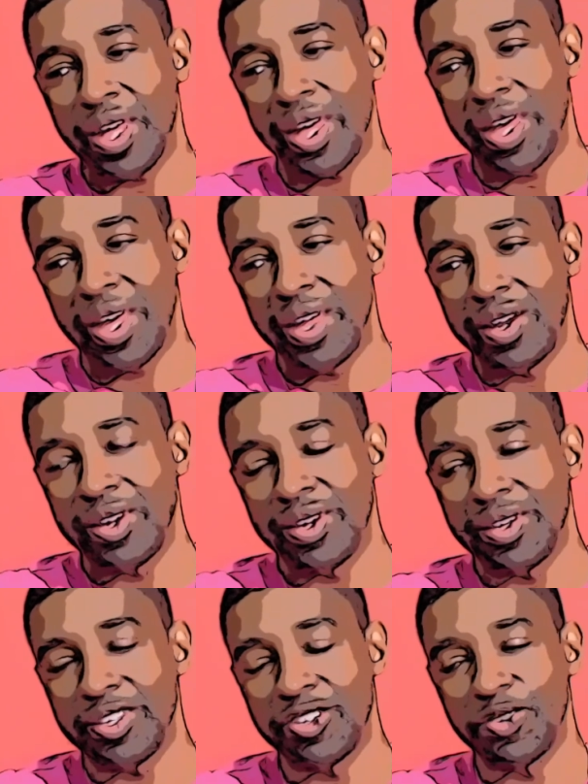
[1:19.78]
And
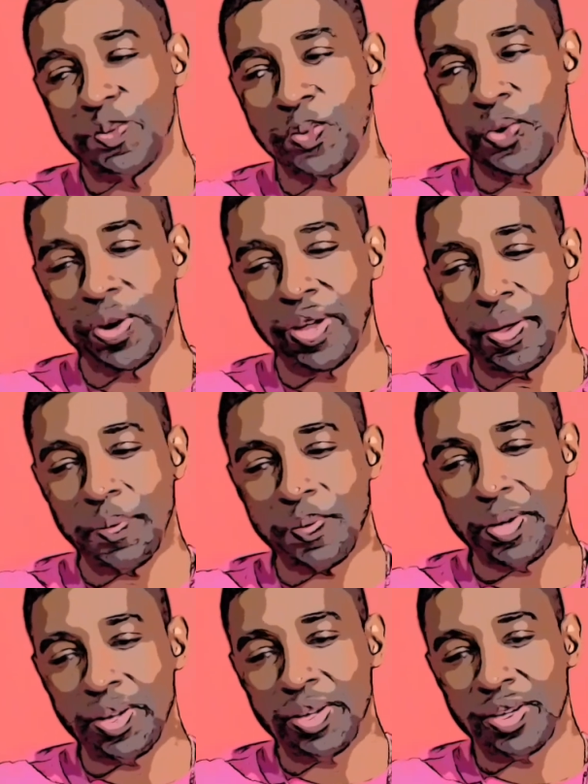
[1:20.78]
this is important
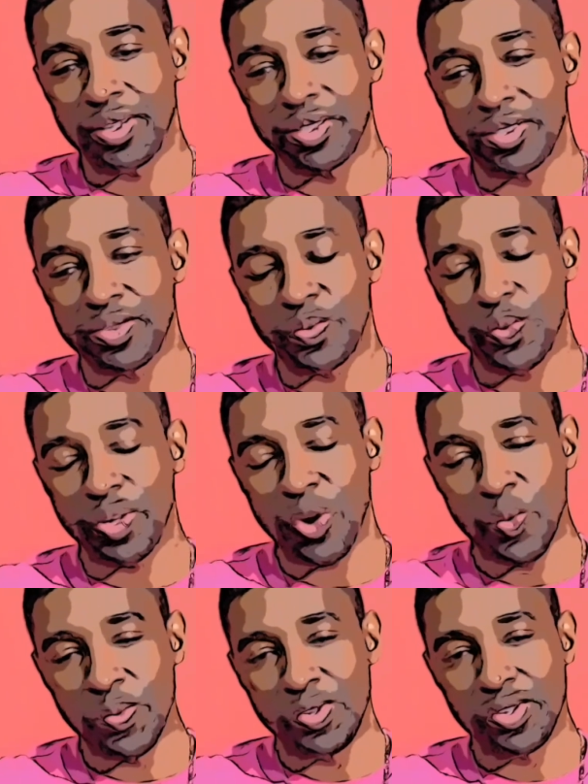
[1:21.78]
because when he
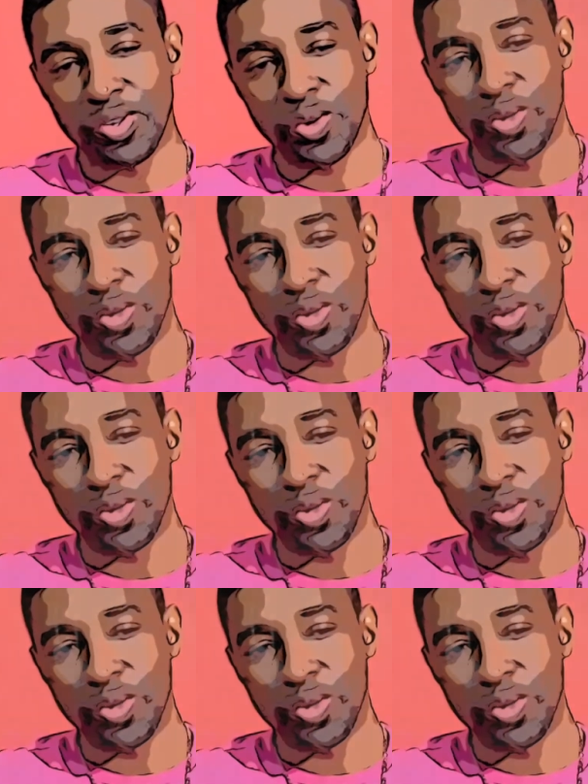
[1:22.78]
opens the door,